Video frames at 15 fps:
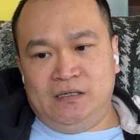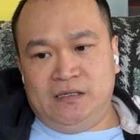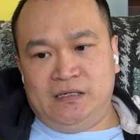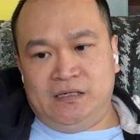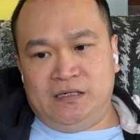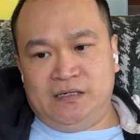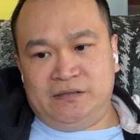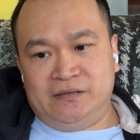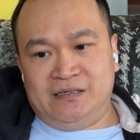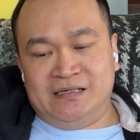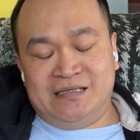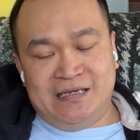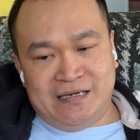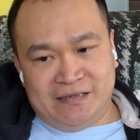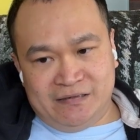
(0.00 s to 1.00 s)
and
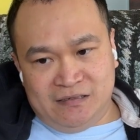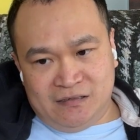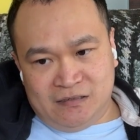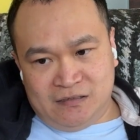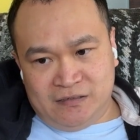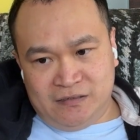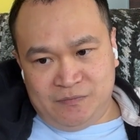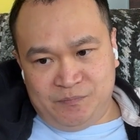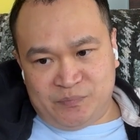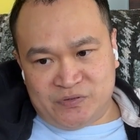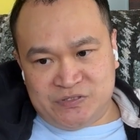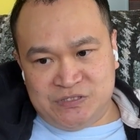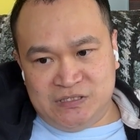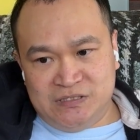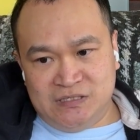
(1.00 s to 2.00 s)
again the
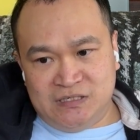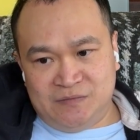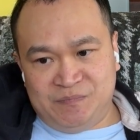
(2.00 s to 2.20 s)
procedure,